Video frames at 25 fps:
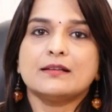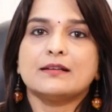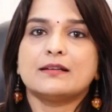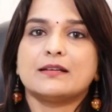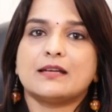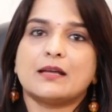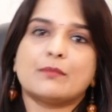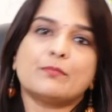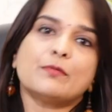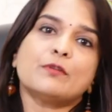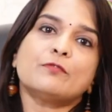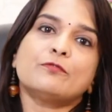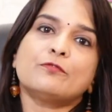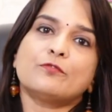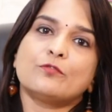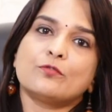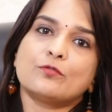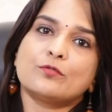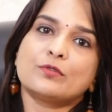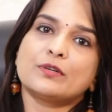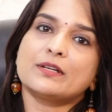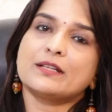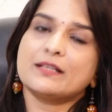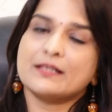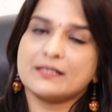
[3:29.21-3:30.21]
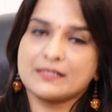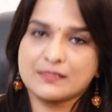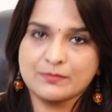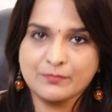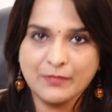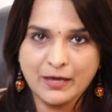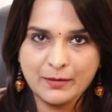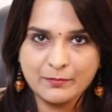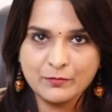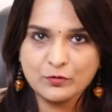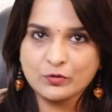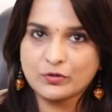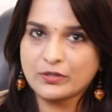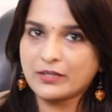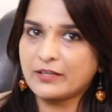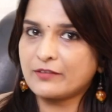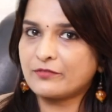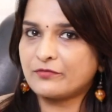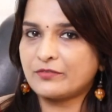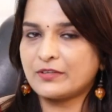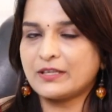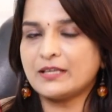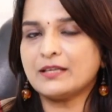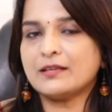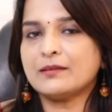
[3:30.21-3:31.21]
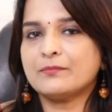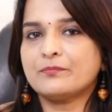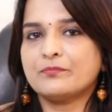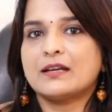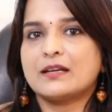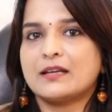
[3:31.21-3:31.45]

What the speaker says: Number four is mammography.